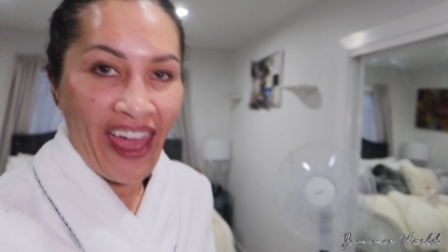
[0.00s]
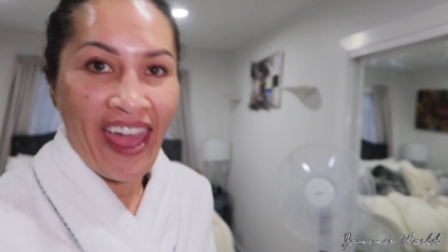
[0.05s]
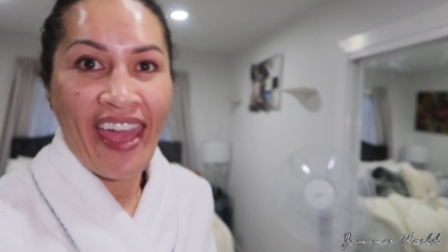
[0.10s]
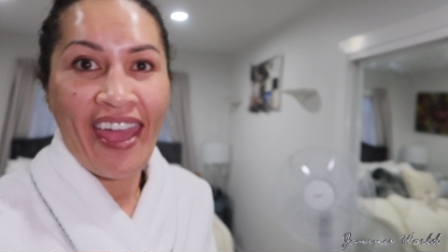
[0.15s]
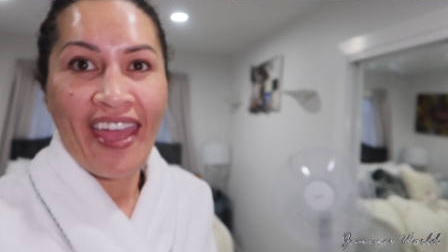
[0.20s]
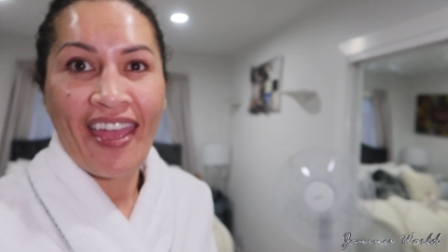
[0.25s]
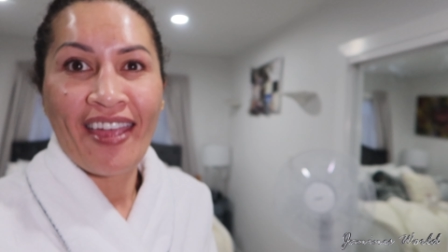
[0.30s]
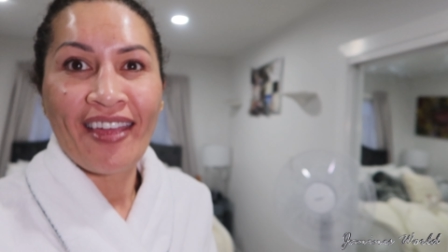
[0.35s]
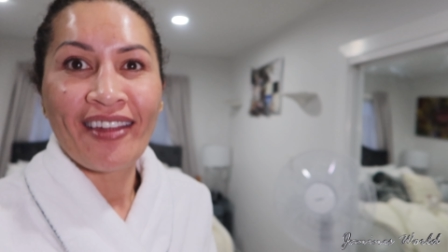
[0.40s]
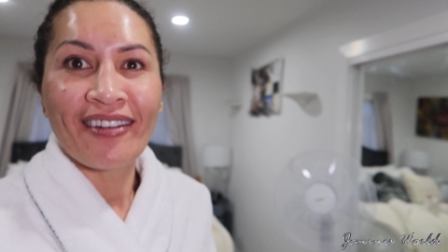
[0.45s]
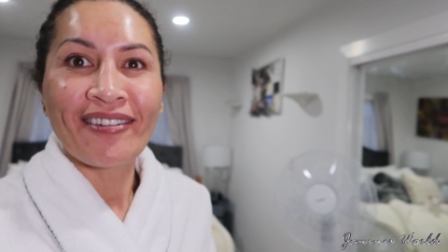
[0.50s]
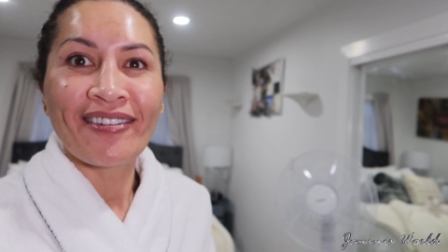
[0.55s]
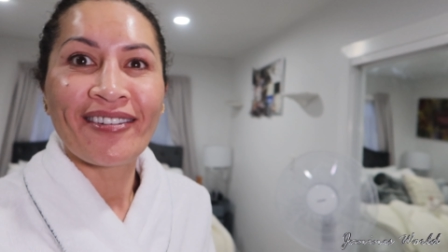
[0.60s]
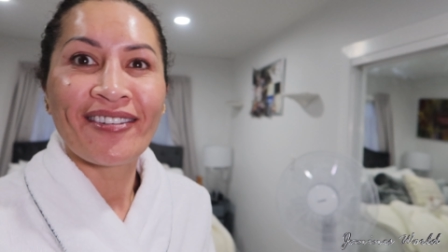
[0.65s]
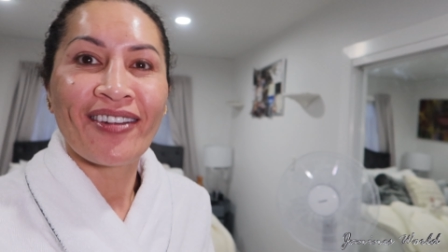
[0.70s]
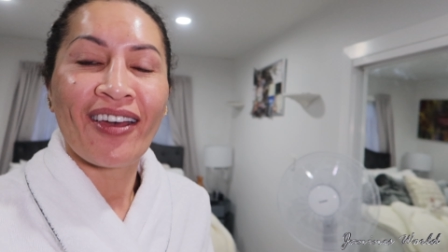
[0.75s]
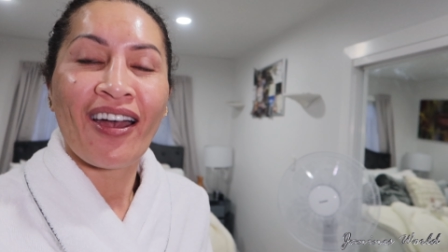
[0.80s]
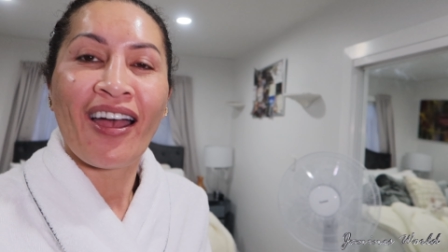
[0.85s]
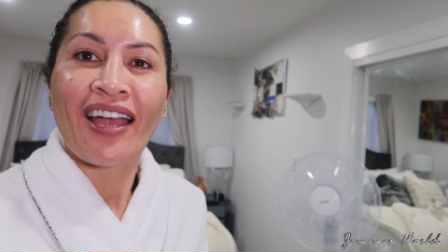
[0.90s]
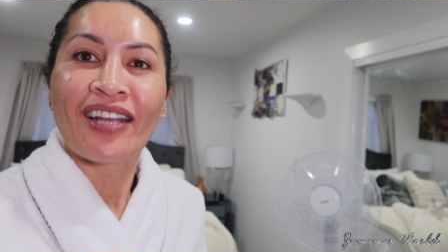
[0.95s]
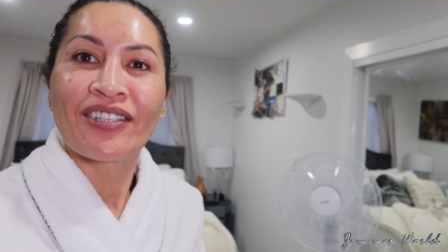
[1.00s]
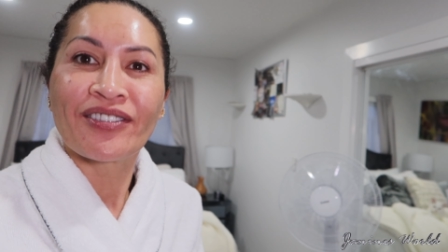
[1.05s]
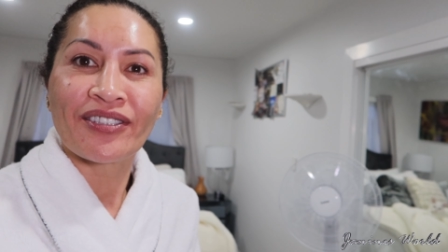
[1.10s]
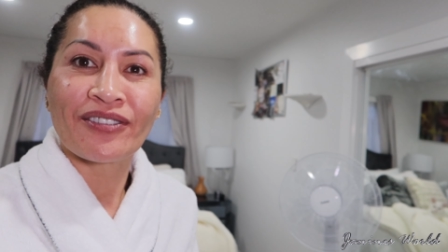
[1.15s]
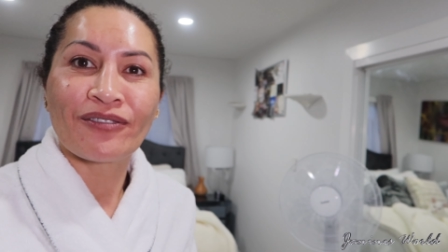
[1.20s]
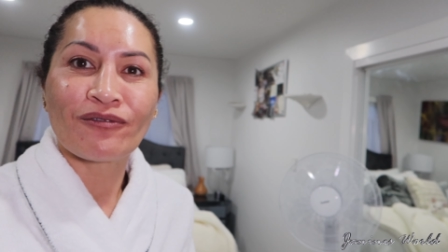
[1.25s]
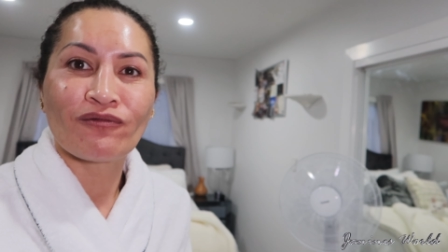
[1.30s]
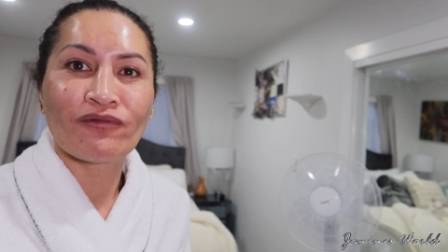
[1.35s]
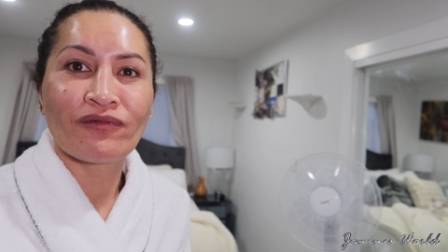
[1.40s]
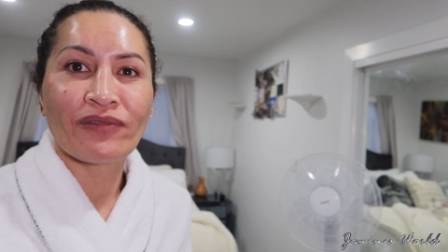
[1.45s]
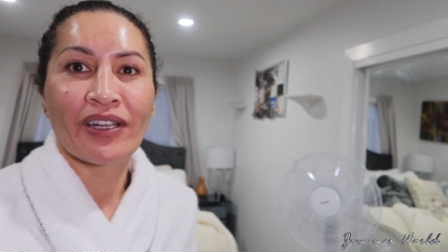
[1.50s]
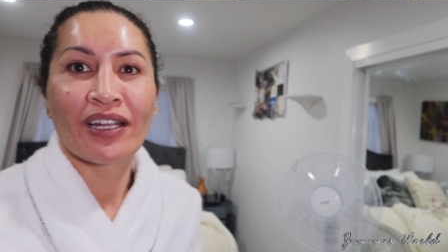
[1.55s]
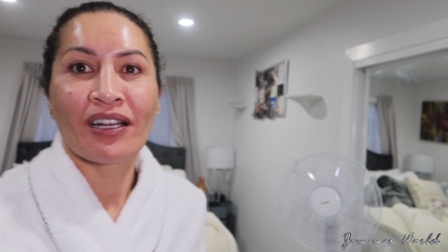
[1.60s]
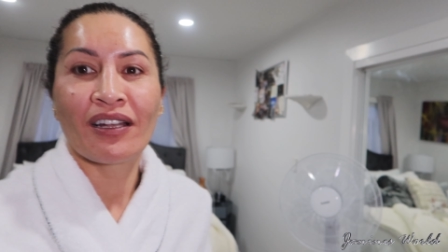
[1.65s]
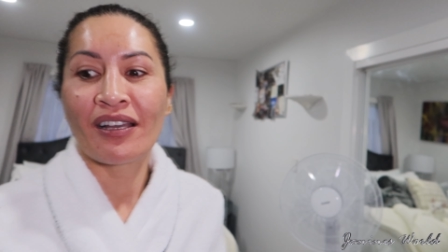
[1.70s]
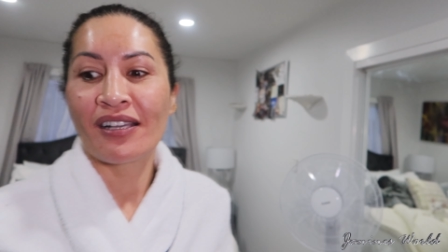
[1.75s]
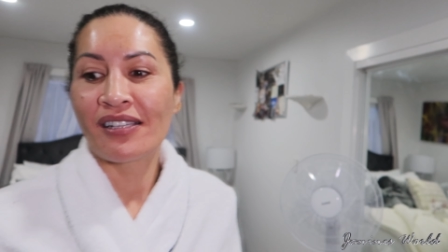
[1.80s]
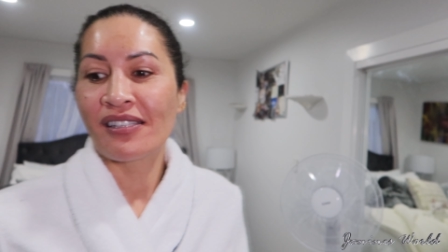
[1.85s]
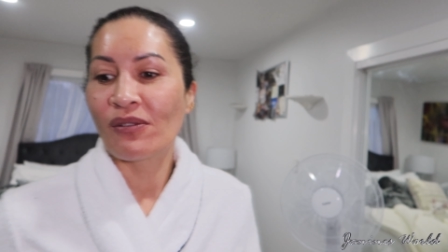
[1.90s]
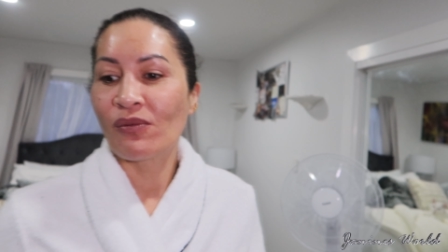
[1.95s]
and I didn't
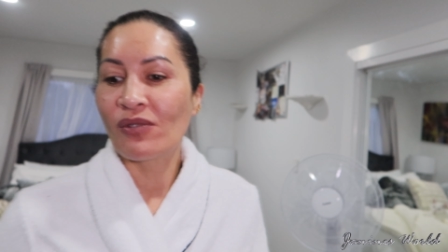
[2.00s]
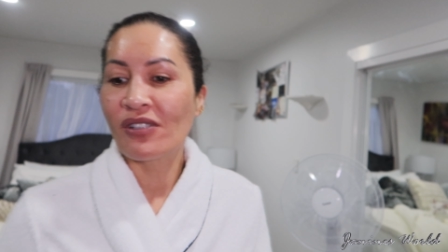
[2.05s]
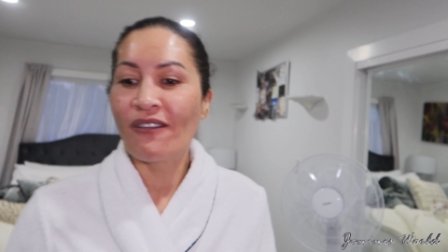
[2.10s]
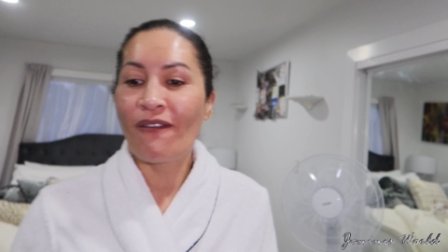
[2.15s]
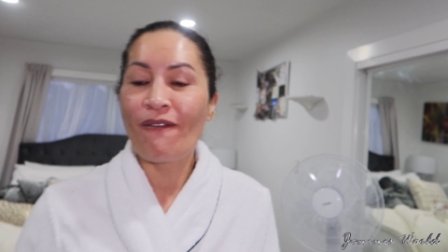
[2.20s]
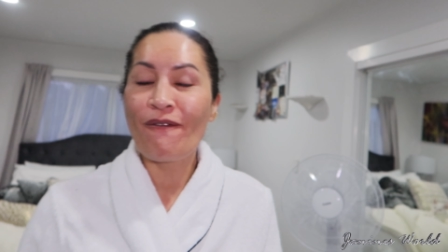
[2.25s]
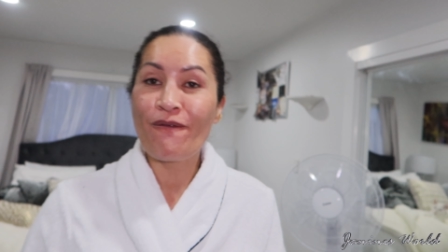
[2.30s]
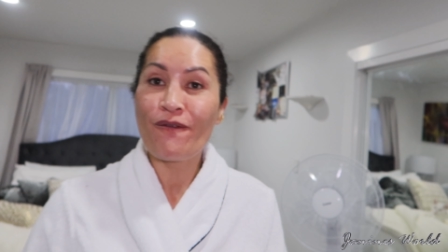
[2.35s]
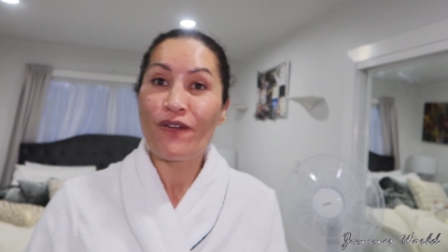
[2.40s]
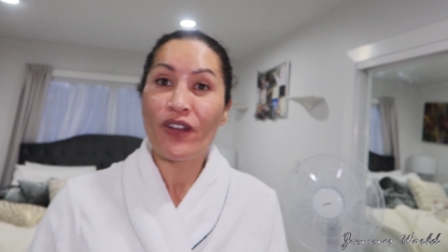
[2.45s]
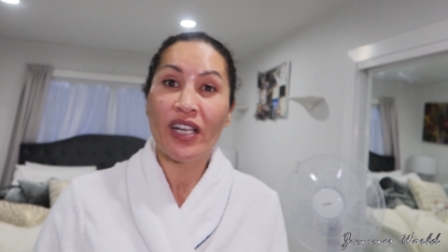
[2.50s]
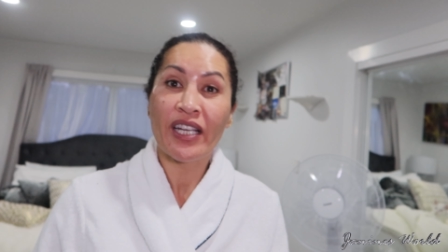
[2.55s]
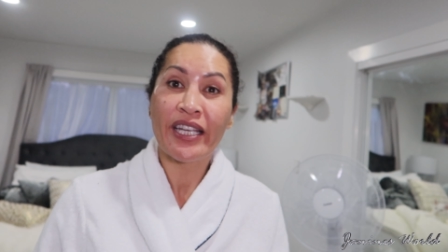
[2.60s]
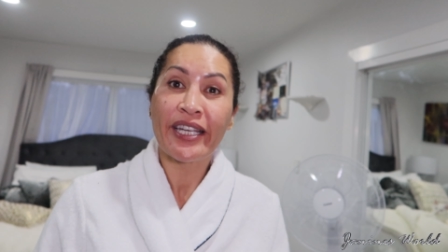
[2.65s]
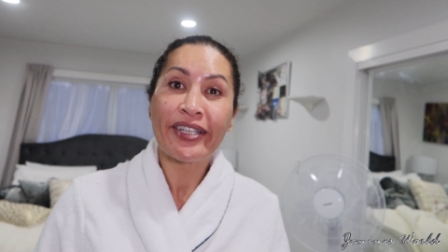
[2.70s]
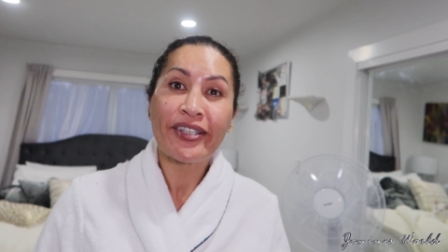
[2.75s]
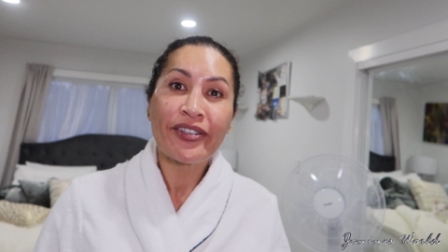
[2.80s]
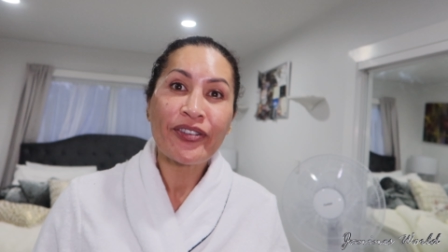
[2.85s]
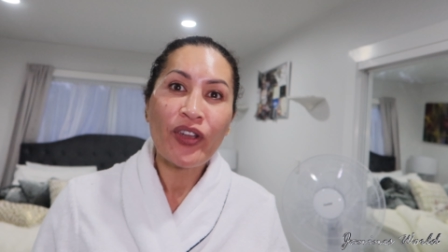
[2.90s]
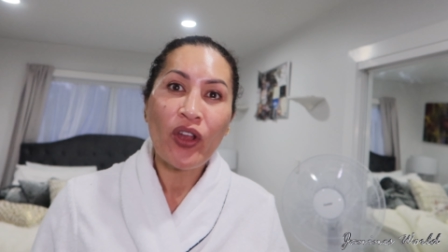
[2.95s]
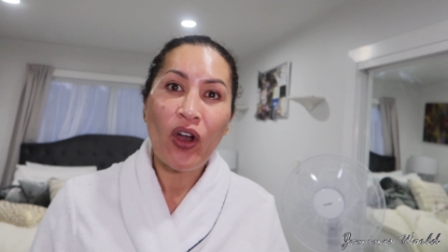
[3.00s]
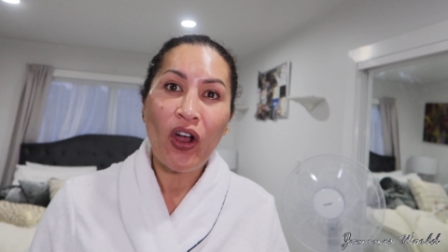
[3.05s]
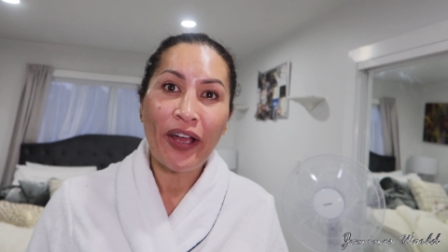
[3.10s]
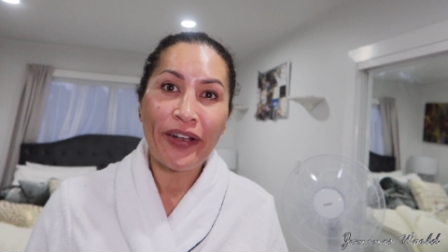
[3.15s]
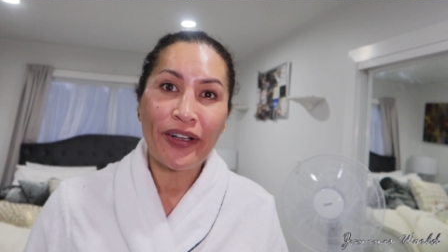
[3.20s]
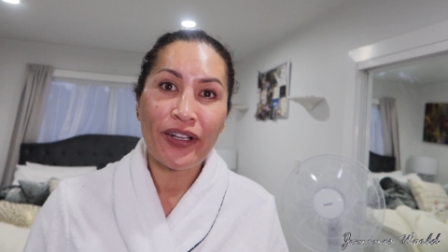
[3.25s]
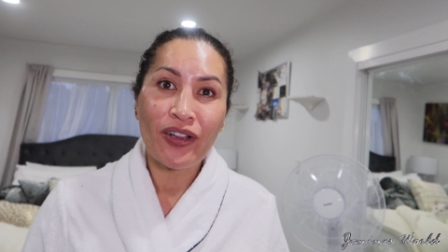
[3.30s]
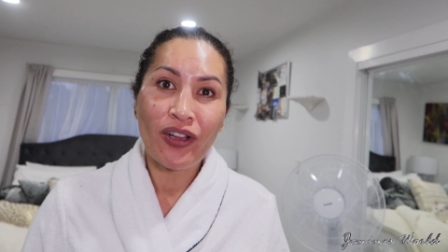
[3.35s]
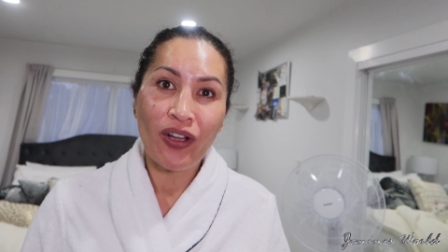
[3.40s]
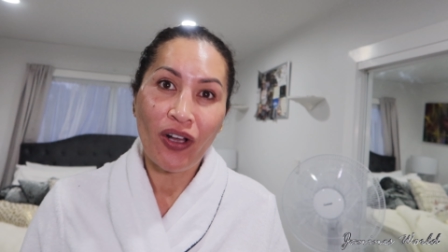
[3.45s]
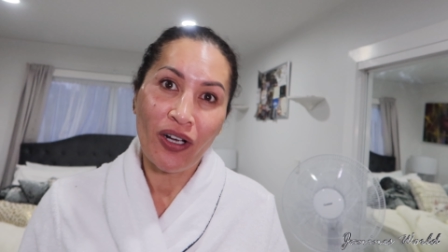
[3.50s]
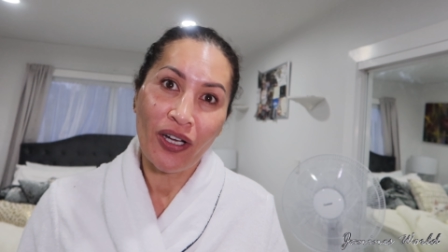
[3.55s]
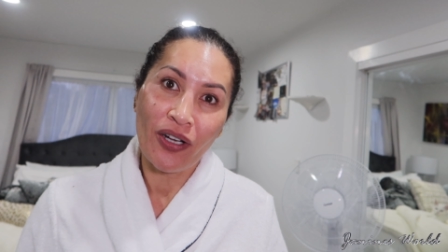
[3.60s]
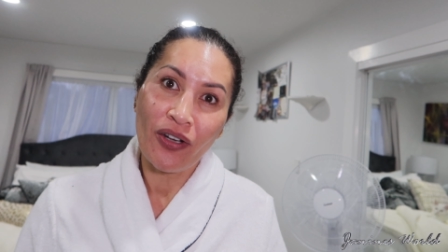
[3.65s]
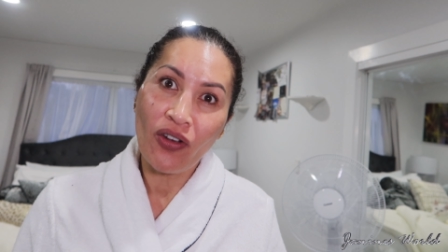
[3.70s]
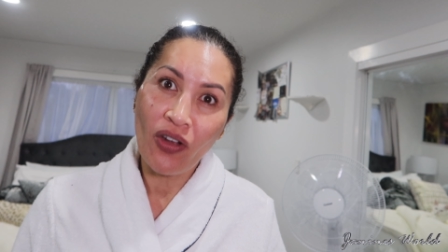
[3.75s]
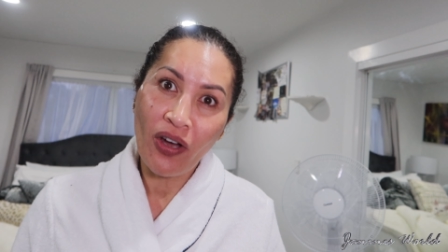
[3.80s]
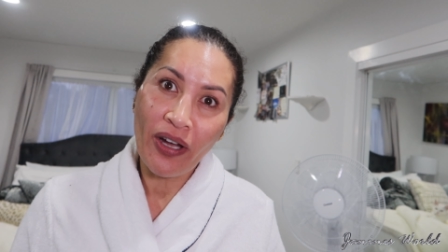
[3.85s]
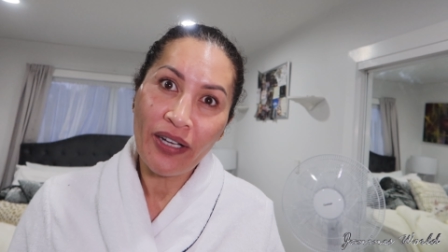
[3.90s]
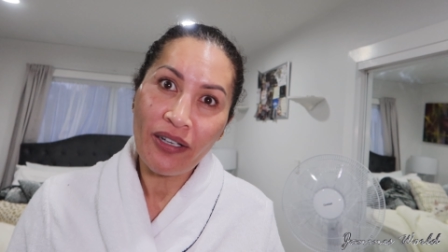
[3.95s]
realise it was freaking 9 o'clock at
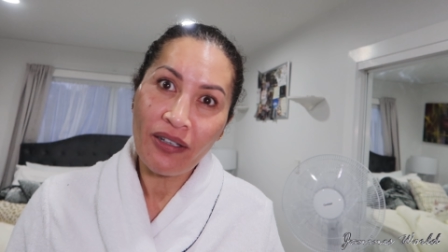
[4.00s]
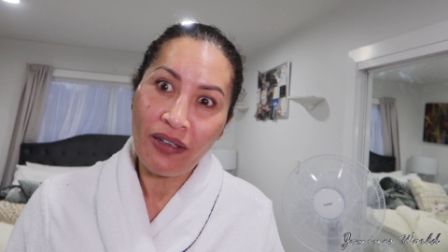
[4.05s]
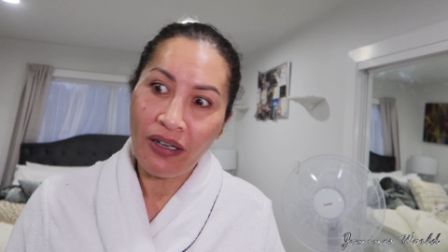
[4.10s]
night,